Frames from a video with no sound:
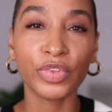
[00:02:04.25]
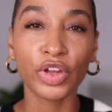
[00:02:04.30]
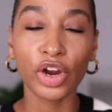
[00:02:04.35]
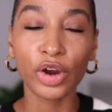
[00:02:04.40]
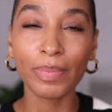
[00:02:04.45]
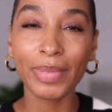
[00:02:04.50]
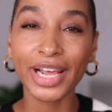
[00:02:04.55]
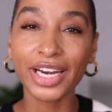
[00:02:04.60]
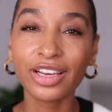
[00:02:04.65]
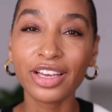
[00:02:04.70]

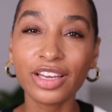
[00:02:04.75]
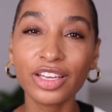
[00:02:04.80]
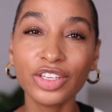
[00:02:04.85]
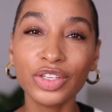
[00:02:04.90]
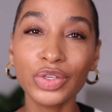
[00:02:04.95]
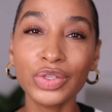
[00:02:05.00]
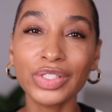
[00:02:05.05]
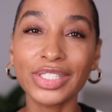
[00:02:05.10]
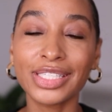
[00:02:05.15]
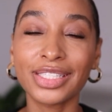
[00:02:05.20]
Hermetica
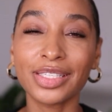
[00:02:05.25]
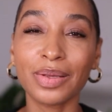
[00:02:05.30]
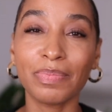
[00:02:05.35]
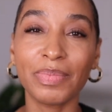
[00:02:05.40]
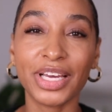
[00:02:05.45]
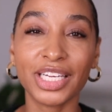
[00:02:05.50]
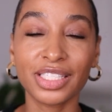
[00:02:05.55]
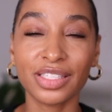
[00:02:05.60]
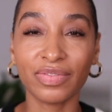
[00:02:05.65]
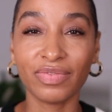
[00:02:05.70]
uses a
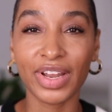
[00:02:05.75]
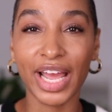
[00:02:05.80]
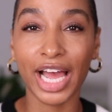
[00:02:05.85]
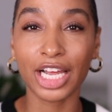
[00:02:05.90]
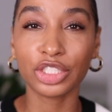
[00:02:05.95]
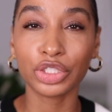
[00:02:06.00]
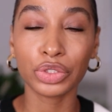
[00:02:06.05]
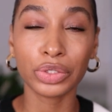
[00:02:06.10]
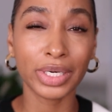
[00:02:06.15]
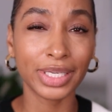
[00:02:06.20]
mix of
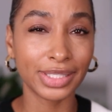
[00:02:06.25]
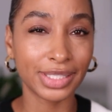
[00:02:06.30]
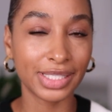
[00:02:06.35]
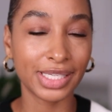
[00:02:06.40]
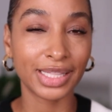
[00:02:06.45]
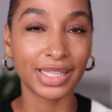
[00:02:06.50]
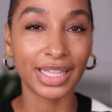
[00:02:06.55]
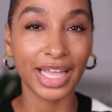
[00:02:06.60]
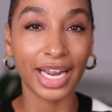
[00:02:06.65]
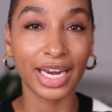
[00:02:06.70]
natural and
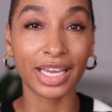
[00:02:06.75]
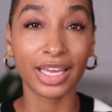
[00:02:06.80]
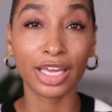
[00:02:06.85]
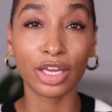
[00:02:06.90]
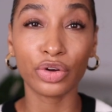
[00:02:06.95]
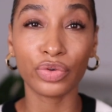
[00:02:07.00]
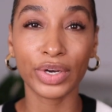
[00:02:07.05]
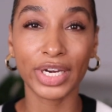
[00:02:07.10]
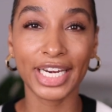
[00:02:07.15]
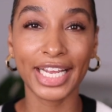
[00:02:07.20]
synthetic
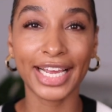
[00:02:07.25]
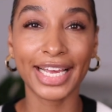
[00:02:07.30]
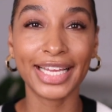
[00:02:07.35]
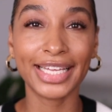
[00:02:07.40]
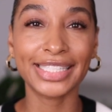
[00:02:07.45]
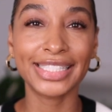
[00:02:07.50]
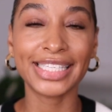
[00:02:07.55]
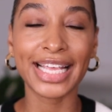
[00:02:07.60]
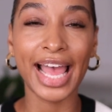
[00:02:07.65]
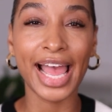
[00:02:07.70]

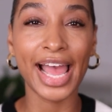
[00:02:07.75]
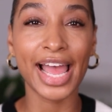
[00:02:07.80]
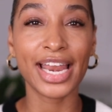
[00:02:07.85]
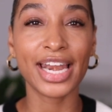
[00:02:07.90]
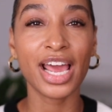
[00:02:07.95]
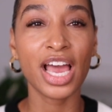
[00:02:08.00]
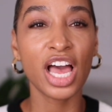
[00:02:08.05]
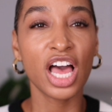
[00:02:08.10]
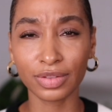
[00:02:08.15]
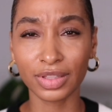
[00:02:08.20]
ingredients,
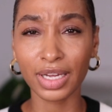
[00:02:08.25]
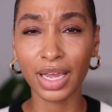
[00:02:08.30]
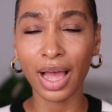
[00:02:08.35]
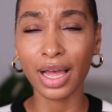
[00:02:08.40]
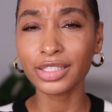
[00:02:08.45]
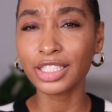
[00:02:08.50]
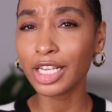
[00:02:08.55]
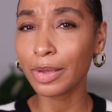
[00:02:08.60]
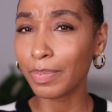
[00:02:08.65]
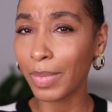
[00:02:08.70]
and the
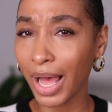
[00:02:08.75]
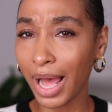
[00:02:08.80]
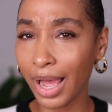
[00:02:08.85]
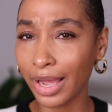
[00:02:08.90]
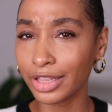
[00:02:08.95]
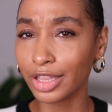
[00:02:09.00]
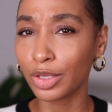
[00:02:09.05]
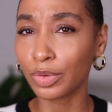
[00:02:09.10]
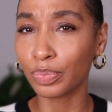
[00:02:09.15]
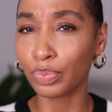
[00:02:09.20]
concept
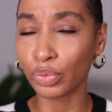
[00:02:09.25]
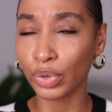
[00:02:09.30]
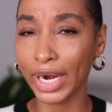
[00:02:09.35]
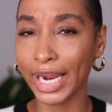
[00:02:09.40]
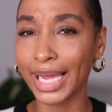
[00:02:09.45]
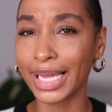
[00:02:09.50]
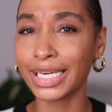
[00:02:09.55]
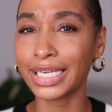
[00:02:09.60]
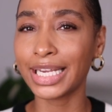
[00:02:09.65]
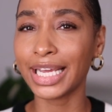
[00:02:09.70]
behind the
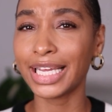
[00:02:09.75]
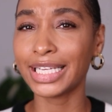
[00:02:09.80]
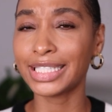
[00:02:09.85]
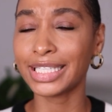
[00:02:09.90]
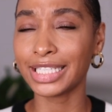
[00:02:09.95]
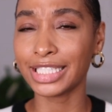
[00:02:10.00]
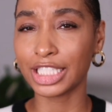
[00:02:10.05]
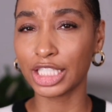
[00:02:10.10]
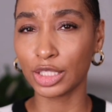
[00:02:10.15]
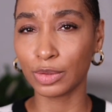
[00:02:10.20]
brand is
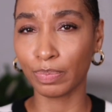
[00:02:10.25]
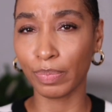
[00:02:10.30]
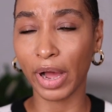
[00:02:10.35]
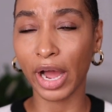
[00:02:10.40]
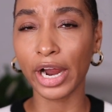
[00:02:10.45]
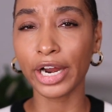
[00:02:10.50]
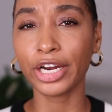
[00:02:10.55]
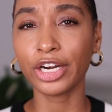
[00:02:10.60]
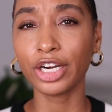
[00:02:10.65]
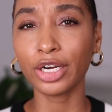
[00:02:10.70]

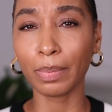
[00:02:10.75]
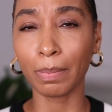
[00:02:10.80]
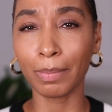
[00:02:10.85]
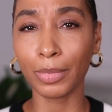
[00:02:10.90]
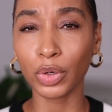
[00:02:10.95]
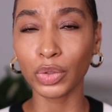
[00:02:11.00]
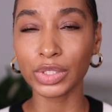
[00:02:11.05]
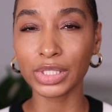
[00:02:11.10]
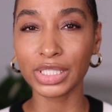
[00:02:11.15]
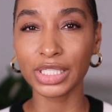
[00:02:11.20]
inspired
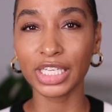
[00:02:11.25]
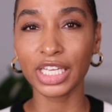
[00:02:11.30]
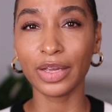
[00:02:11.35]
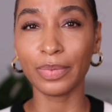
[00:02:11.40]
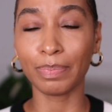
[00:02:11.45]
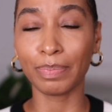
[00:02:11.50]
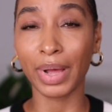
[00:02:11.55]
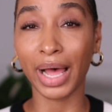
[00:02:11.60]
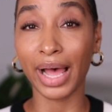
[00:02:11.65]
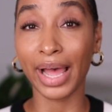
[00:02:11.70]

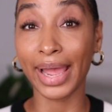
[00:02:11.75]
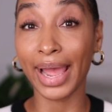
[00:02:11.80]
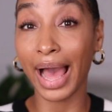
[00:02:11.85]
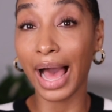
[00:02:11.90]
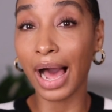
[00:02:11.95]
mostly by